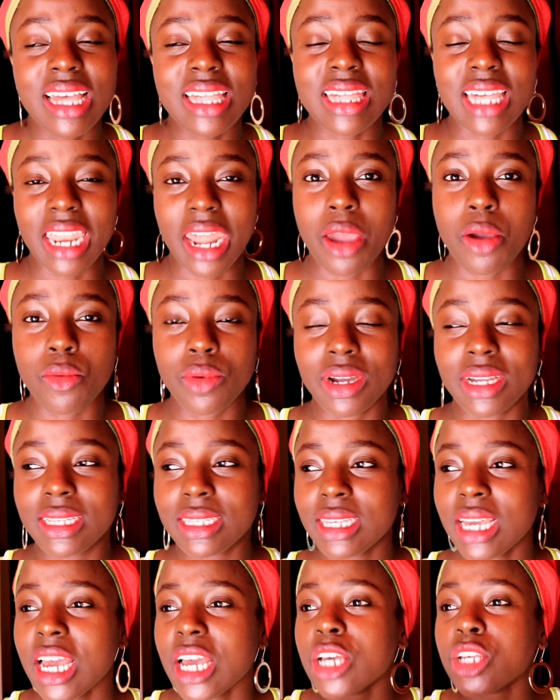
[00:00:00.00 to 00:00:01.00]
that I
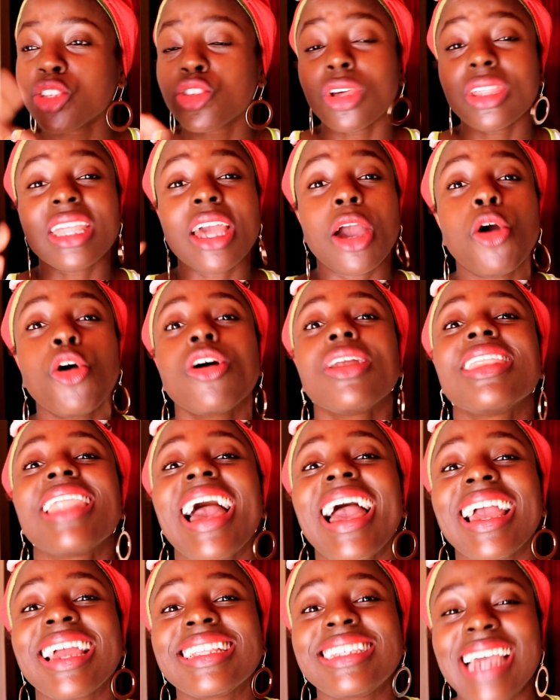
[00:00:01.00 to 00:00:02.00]
want so the whole
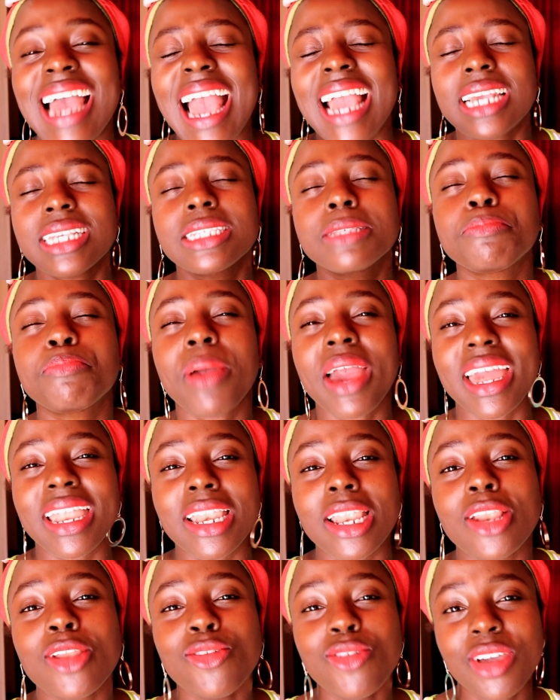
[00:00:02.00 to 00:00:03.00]
night I
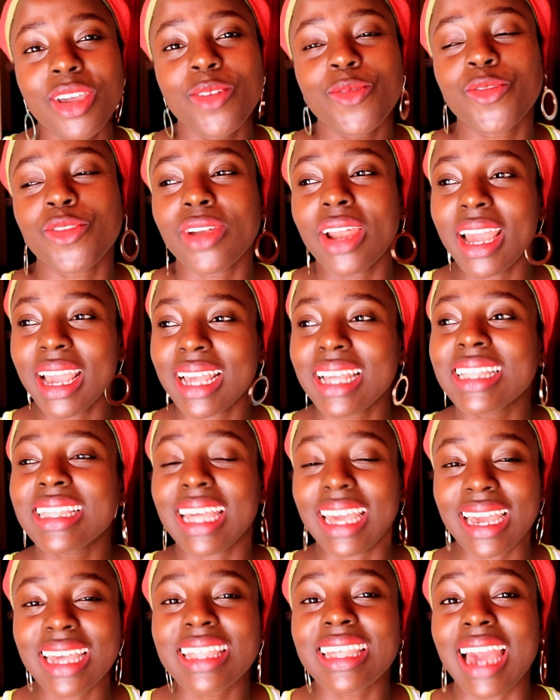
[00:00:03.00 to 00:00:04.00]
spent looking for like,
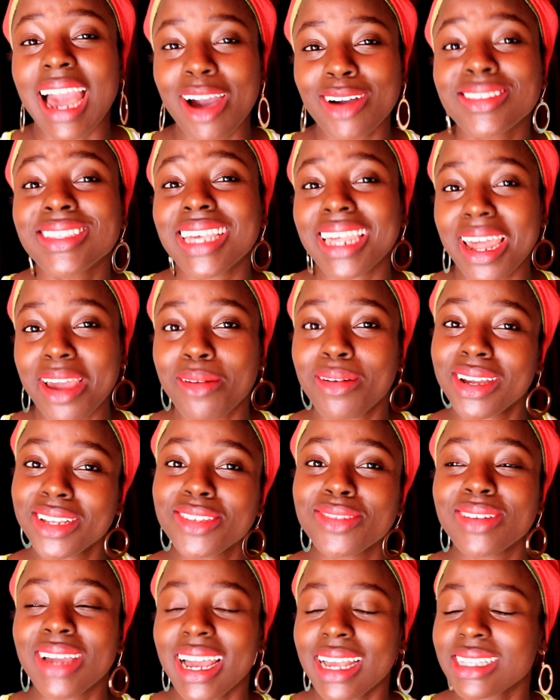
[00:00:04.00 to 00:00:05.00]
the, the house that I want
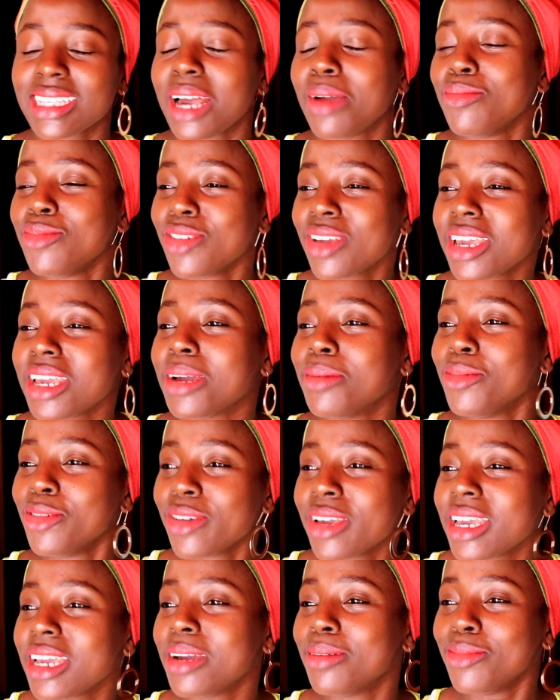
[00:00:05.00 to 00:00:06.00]
you guys I'm looking I'm
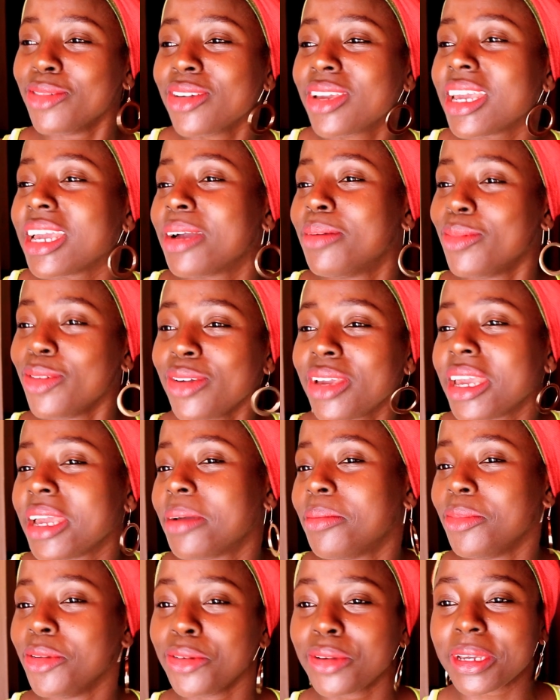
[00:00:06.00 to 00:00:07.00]
looking I'm looking I'm looking
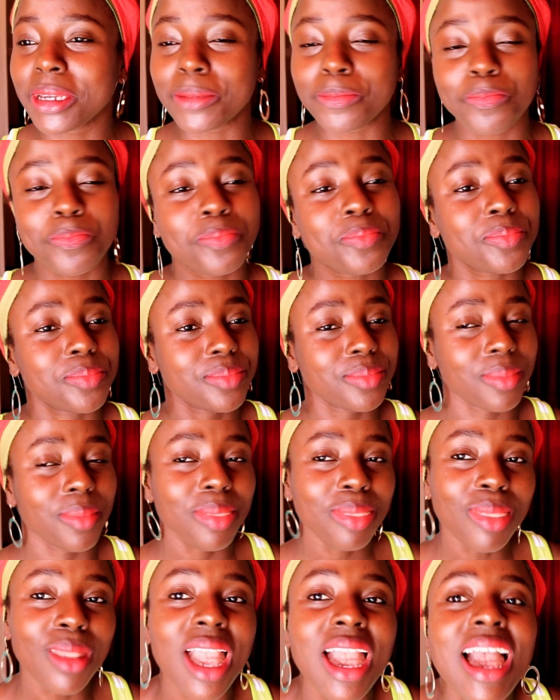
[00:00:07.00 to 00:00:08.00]
I'm looking
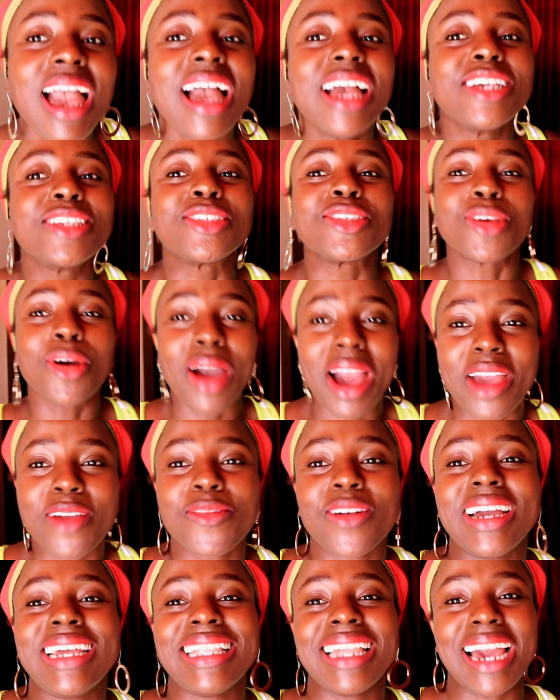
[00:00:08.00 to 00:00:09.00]
so I
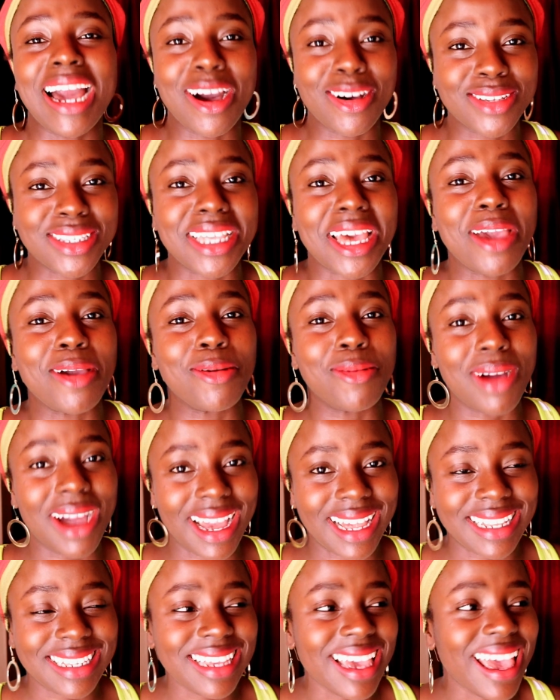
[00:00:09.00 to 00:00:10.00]
find the house I want